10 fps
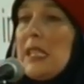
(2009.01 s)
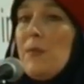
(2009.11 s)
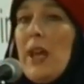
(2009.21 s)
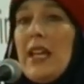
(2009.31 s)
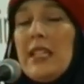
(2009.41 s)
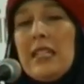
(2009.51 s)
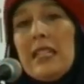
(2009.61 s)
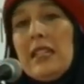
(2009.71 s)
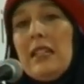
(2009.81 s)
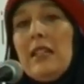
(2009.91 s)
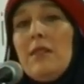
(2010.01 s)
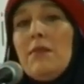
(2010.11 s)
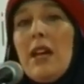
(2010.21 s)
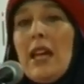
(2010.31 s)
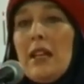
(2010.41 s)
Despite
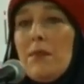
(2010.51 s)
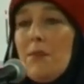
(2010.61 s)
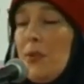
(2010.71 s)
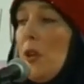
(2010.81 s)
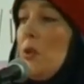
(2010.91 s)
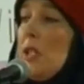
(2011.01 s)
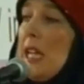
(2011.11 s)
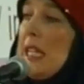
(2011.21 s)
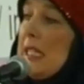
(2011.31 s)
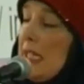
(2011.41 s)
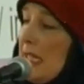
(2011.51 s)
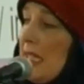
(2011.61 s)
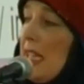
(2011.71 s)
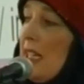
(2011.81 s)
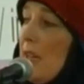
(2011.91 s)
my
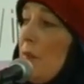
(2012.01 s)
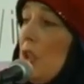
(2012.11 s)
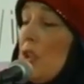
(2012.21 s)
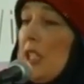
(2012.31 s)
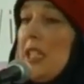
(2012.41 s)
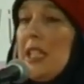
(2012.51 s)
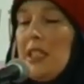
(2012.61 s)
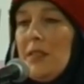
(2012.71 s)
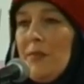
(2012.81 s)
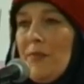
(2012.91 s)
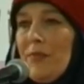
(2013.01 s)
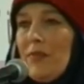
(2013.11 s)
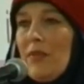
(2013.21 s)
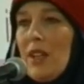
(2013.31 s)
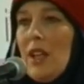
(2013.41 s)
protests saying I'm not eating,
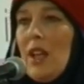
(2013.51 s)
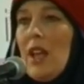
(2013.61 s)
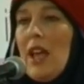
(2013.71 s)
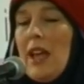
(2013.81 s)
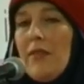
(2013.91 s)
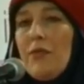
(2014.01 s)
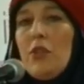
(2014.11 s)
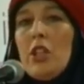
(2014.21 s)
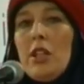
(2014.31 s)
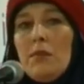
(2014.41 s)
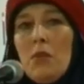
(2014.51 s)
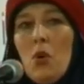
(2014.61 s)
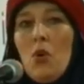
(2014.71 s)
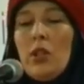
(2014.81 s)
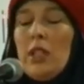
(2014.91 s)
every
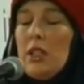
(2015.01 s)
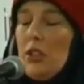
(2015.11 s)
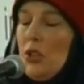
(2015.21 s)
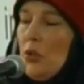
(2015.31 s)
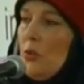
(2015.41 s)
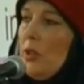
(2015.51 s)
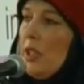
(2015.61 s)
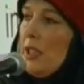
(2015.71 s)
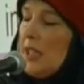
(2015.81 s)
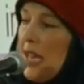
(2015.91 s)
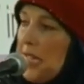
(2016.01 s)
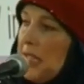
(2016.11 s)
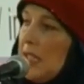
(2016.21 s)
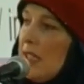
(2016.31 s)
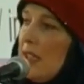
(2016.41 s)
morning, noon, and
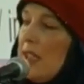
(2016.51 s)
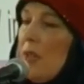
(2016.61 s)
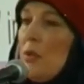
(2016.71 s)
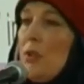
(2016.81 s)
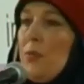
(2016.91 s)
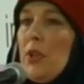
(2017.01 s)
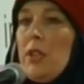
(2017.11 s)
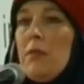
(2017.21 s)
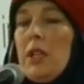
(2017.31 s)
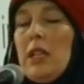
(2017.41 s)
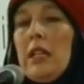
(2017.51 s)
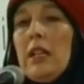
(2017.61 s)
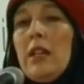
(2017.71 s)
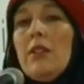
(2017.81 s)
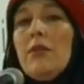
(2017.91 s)
night, they would bring
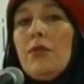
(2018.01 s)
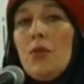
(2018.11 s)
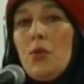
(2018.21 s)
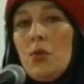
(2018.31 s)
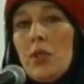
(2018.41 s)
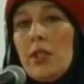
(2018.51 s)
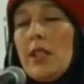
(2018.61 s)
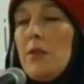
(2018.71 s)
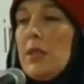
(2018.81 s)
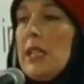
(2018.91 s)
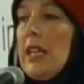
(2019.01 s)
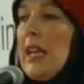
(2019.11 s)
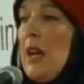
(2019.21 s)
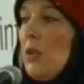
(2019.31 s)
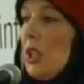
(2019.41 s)
me food. They would
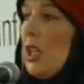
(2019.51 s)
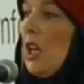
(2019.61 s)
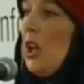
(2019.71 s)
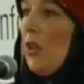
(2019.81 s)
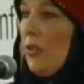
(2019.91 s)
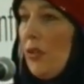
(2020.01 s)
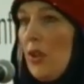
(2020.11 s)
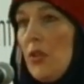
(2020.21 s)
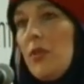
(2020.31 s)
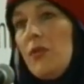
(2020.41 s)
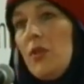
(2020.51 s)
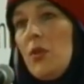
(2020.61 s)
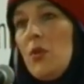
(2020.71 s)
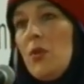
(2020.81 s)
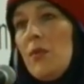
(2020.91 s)
lay out a cloth on the
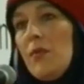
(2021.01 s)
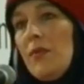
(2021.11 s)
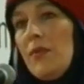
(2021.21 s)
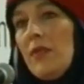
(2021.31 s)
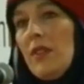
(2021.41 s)
floor,